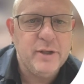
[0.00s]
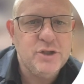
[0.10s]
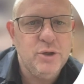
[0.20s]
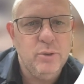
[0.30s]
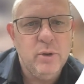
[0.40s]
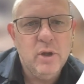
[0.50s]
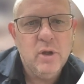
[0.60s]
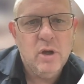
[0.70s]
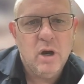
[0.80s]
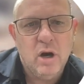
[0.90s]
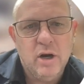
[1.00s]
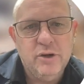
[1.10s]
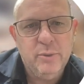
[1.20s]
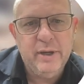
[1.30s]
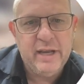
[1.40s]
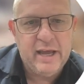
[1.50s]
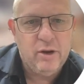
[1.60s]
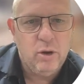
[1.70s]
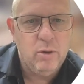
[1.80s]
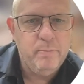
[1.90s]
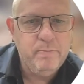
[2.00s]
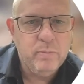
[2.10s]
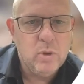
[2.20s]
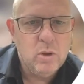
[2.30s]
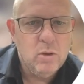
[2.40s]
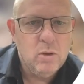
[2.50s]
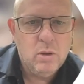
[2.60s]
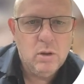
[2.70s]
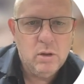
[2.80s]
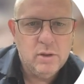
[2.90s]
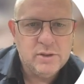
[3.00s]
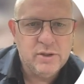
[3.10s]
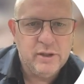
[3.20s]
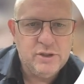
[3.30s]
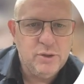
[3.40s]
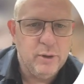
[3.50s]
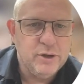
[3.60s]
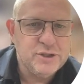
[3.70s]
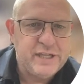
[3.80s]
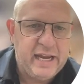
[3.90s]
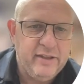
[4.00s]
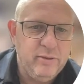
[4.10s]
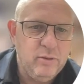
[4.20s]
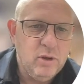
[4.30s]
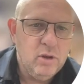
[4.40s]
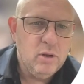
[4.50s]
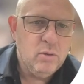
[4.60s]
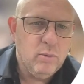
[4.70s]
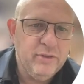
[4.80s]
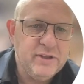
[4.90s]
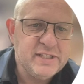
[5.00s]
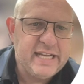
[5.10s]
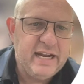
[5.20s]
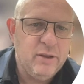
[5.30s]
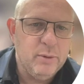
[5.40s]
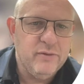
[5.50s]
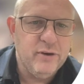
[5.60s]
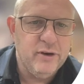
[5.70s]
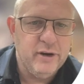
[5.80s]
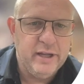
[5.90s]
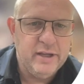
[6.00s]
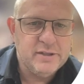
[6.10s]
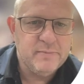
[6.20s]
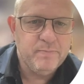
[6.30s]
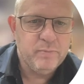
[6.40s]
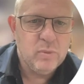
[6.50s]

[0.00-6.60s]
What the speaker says: that you are doing at home so that you understand what the state of the refrigerant is